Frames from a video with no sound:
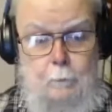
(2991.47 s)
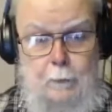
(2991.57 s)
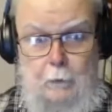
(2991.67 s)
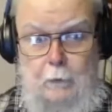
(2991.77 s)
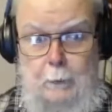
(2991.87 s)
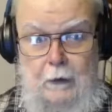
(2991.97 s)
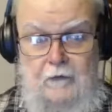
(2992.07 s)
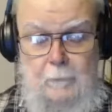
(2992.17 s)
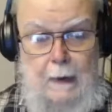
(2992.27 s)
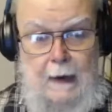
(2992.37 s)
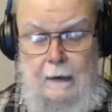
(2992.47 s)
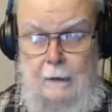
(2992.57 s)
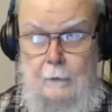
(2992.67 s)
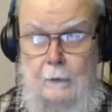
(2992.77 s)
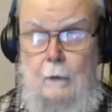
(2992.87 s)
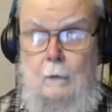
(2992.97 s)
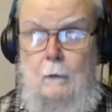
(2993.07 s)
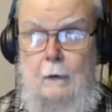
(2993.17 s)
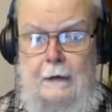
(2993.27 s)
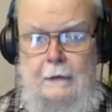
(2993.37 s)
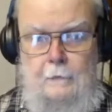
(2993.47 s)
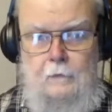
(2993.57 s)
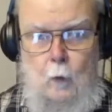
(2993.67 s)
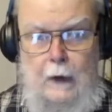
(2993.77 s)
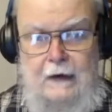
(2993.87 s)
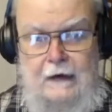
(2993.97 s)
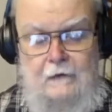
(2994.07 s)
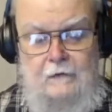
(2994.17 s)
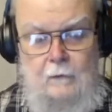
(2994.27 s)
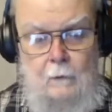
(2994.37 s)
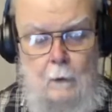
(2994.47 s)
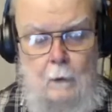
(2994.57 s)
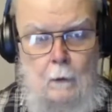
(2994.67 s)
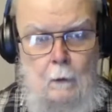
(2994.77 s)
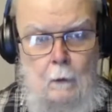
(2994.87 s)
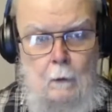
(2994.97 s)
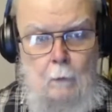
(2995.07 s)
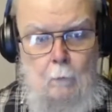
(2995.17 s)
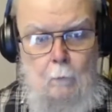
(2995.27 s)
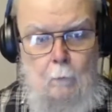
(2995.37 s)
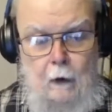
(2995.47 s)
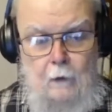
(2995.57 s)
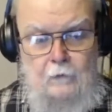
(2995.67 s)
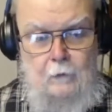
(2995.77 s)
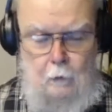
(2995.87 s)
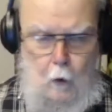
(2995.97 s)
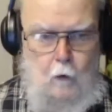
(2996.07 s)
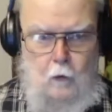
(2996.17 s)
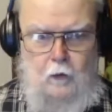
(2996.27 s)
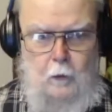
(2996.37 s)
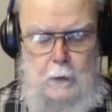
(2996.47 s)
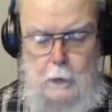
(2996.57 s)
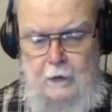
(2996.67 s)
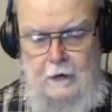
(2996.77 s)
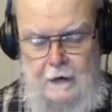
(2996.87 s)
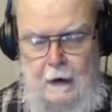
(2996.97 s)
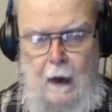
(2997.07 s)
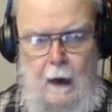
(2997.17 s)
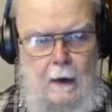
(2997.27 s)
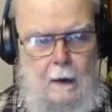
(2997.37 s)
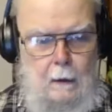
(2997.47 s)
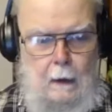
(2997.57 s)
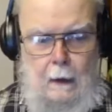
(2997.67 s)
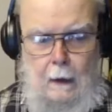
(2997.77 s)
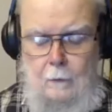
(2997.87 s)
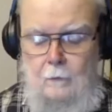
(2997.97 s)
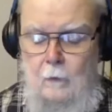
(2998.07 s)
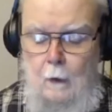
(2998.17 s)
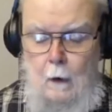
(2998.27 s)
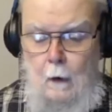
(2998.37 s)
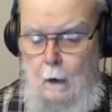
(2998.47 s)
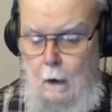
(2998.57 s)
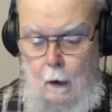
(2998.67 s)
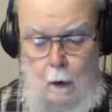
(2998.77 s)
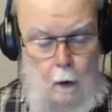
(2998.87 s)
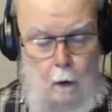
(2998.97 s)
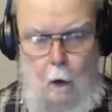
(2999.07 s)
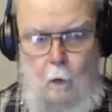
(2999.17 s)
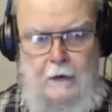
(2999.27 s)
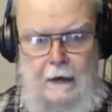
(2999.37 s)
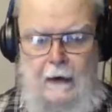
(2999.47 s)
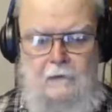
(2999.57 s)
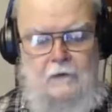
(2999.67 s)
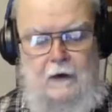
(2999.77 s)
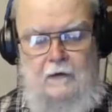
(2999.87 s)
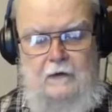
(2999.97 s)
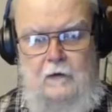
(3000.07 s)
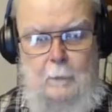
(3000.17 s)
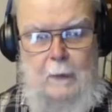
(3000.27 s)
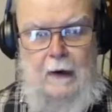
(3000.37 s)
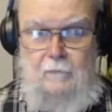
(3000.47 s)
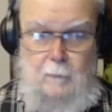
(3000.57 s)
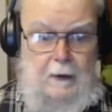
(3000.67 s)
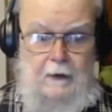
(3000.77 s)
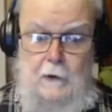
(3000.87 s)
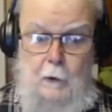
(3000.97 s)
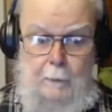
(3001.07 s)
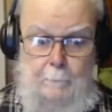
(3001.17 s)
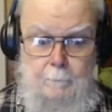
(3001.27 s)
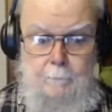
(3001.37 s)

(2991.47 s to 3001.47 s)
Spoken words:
built the place back in the late 20s was a local community guy and owned a gas station nearby. Everybody knew him.